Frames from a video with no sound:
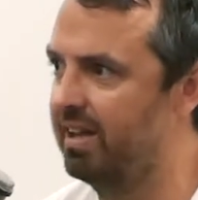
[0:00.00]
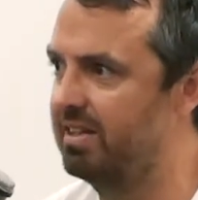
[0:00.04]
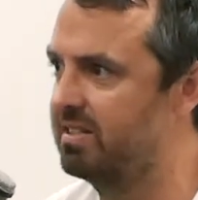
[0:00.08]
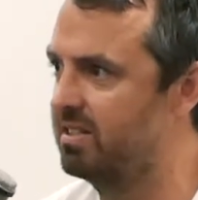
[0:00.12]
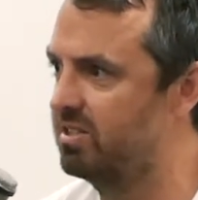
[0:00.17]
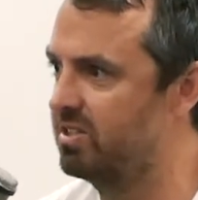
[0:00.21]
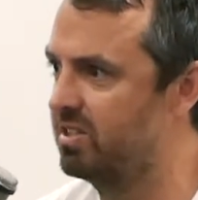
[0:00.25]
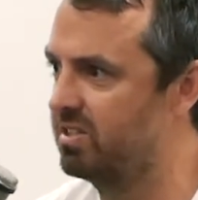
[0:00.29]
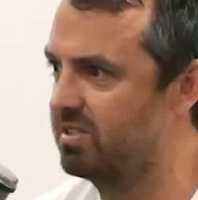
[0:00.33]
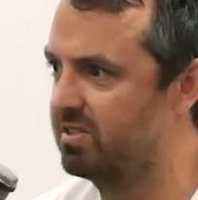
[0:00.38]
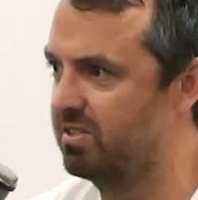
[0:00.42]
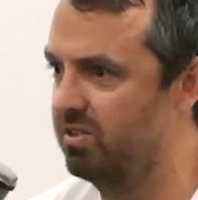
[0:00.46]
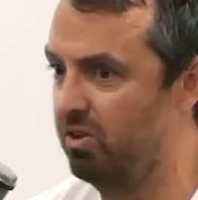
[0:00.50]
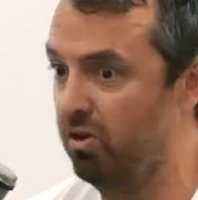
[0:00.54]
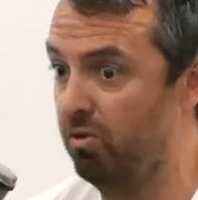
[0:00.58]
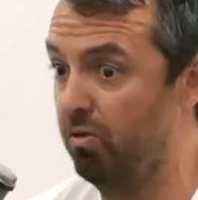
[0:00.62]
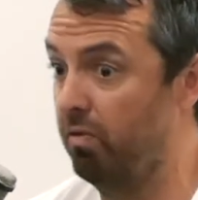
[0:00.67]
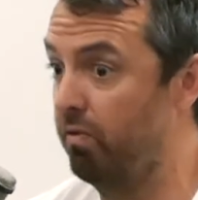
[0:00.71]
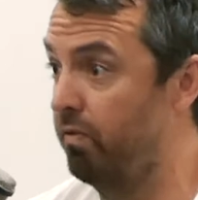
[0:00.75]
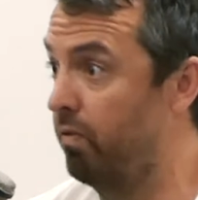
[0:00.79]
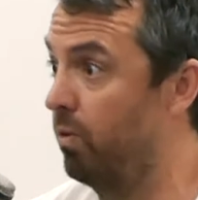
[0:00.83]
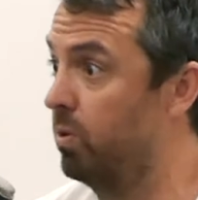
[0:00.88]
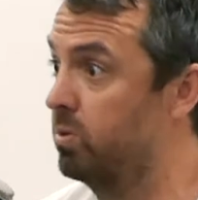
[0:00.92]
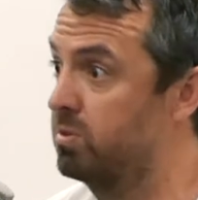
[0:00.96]
Is it just you were
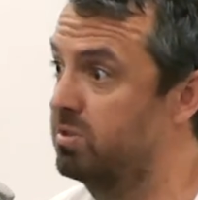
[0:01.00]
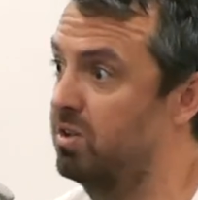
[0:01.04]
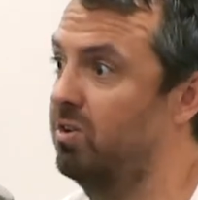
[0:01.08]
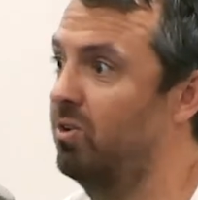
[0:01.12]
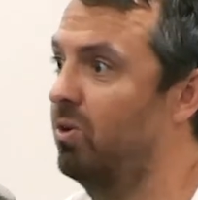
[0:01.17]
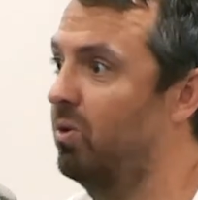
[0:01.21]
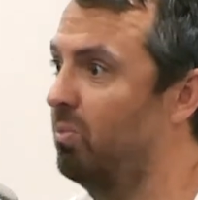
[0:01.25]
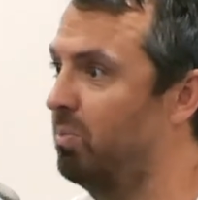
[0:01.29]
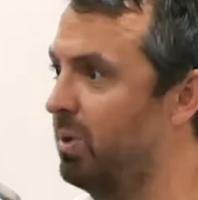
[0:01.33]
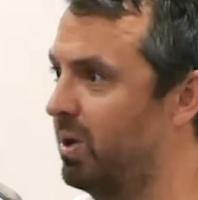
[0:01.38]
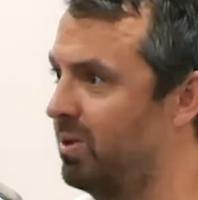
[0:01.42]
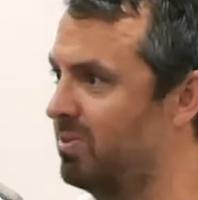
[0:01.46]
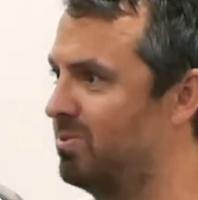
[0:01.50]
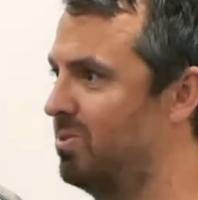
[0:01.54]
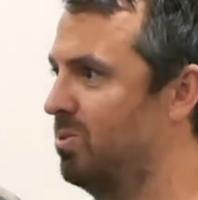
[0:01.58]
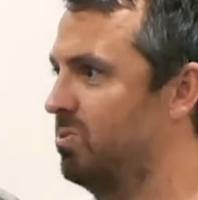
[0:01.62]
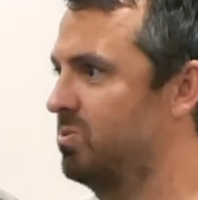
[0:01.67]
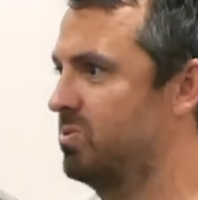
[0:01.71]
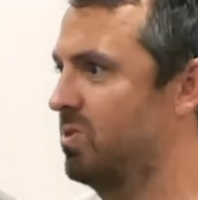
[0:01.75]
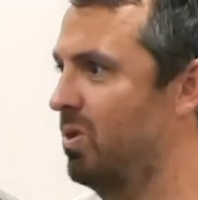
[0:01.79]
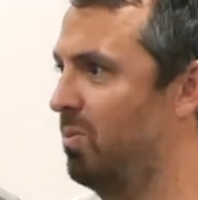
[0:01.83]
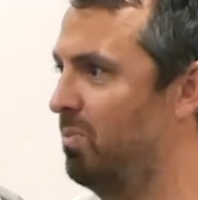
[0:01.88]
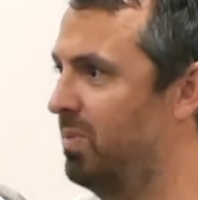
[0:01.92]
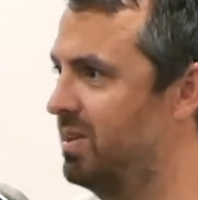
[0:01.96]
forced to do it because you're
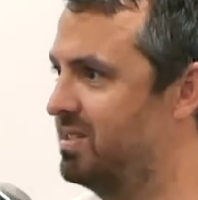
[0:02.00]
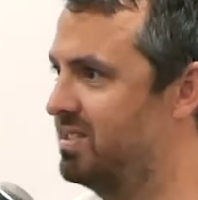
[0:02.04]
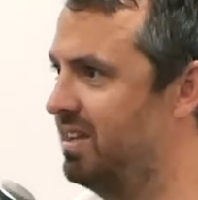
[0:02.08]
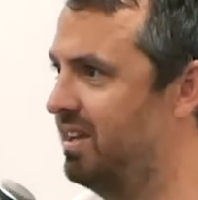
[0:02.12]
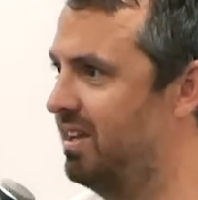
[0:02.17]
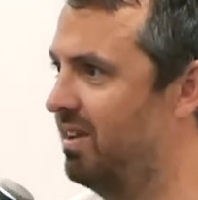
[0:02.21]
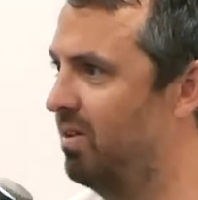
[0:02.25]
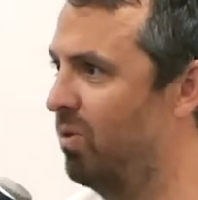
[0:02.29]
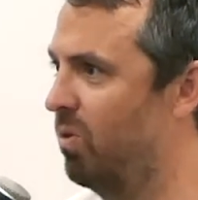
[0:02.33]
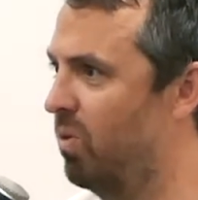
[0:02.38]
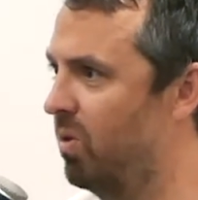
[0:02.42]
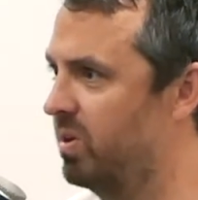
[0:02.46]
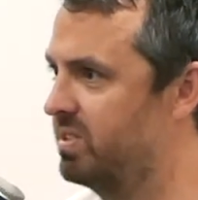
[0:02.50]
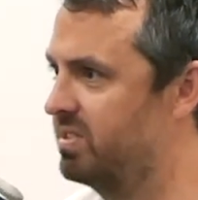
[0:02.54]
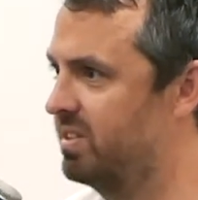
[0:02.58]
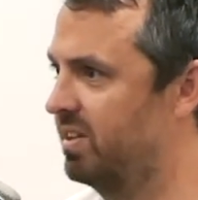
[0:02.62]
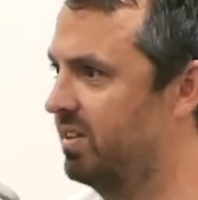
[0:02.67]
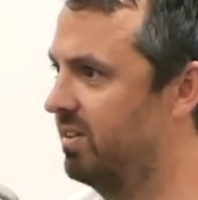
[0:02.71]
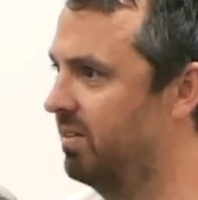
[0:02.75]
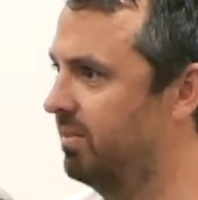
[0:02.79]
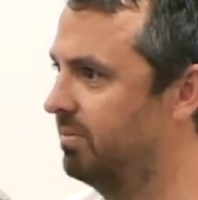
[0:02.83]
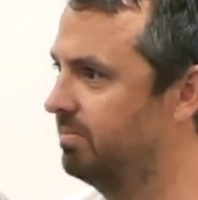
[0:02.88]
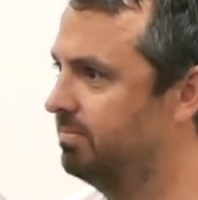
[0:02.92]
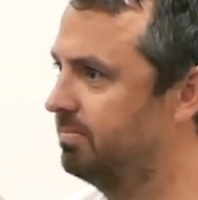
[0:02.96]
so busy, or is
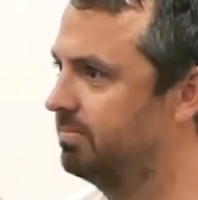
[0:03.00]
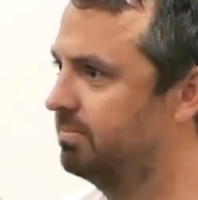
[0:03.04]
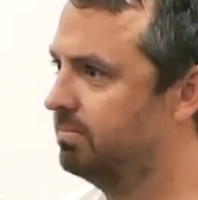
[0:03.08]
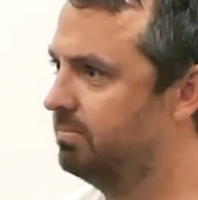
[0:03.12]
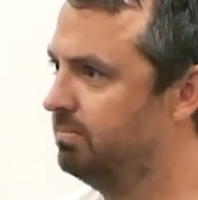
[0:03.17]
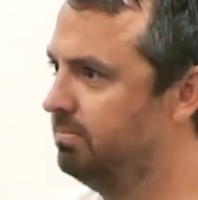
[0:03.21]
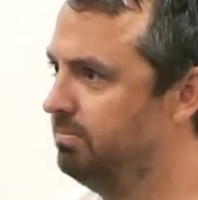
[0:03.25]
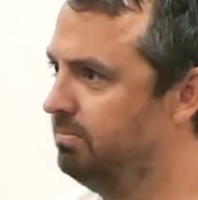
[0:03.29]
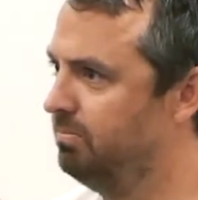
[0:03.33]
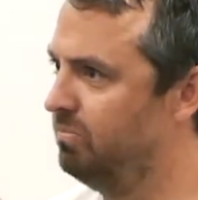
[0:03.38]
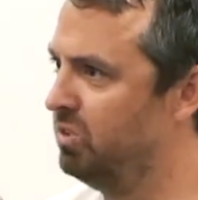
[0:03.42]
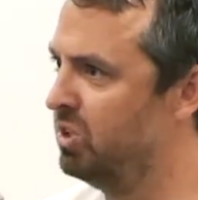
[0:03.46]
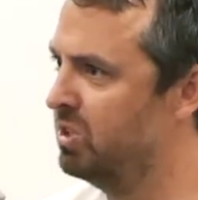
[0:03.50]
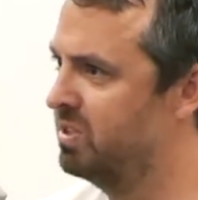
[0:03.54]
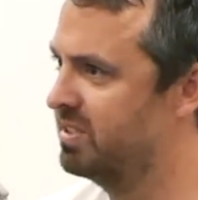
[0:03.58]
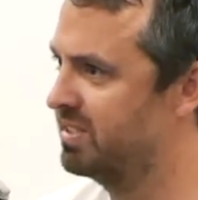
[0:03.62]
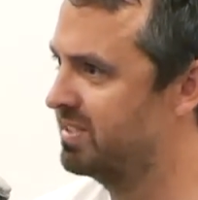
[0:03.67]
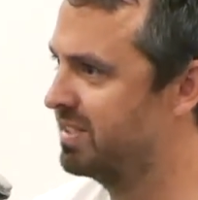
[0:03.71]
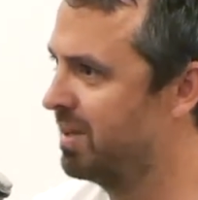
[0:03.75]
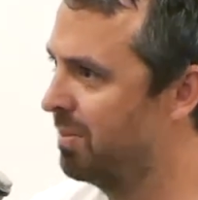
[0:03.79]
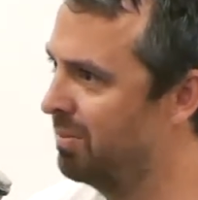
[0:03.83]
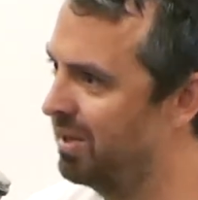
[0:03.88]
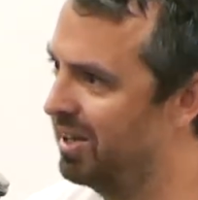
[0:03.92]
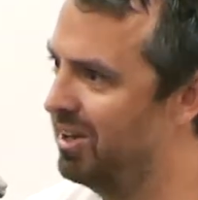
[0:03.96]
it
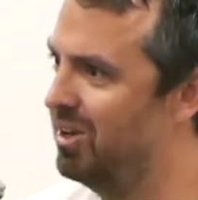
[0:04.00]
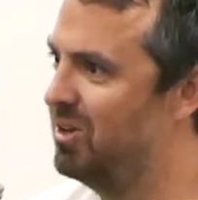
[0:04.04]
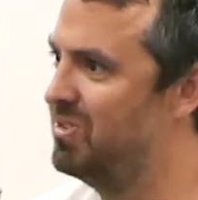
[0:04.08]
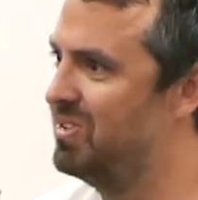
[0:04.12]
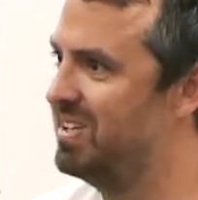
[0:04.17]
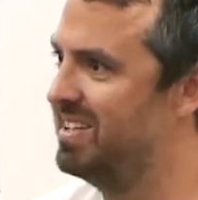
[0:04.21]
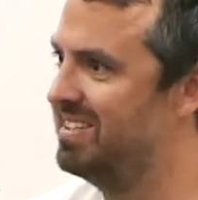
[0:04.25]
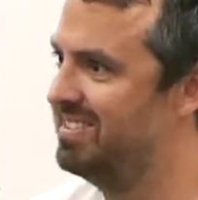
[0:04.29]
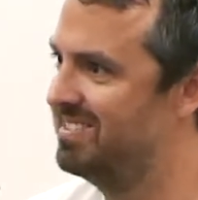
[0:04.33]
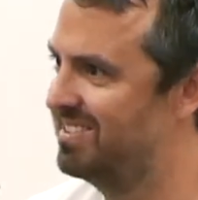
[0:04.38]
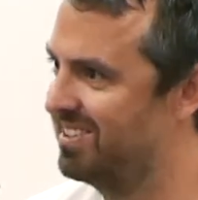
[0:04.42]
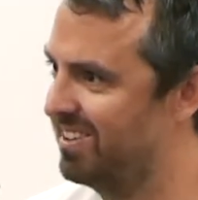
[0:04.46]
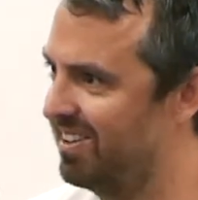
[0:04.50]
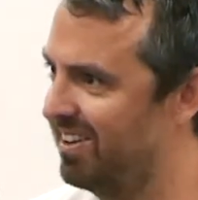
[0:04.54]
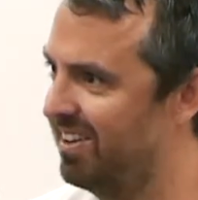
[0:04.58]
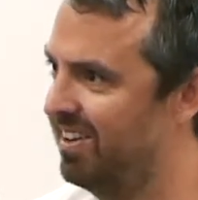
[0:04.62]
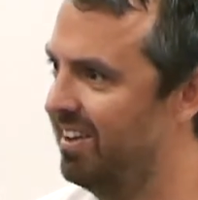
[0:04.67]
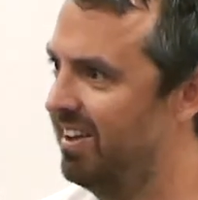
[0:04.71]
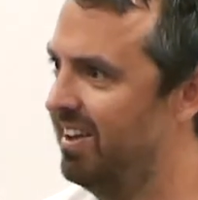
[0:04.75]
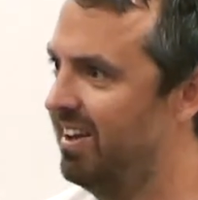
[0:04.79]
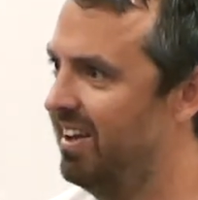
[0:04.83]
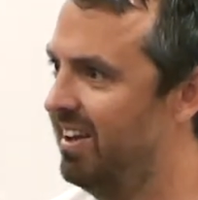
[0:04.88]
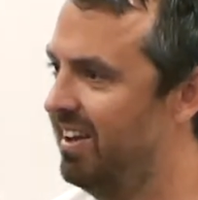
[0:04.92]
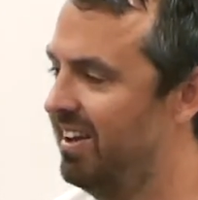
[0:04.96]
something you did to
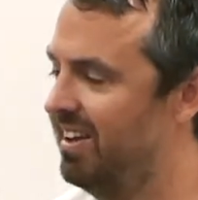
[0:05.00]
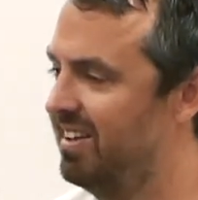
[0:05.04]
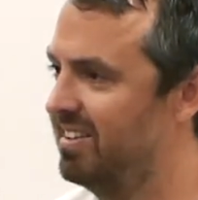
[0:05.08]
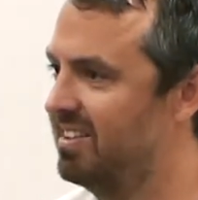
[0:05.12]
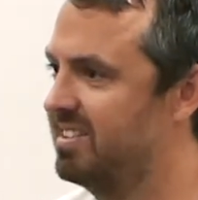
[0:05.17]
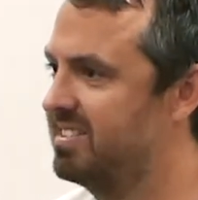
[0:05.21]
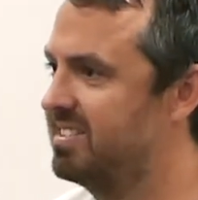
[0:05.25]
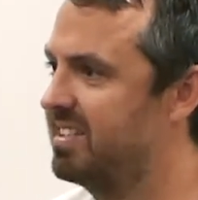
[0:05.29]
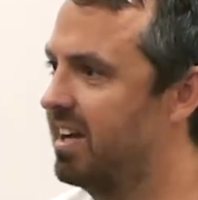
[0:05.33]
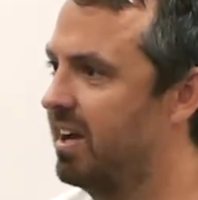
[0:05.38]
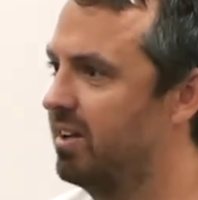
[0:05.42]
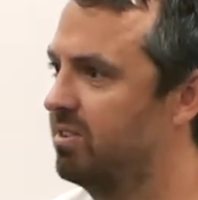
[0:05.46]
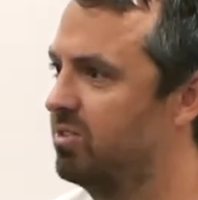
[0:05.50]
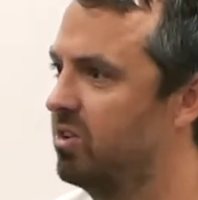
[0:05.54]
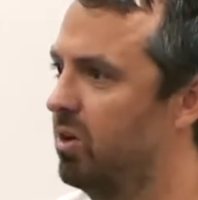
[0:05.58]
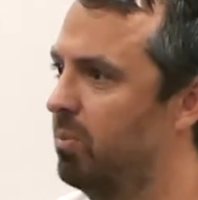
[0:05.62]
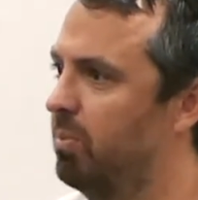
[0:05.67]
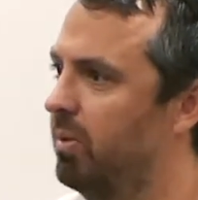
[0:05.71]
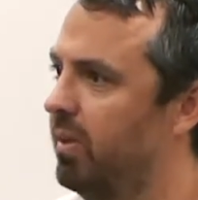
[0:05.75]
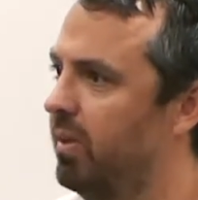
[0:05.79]
stay on top of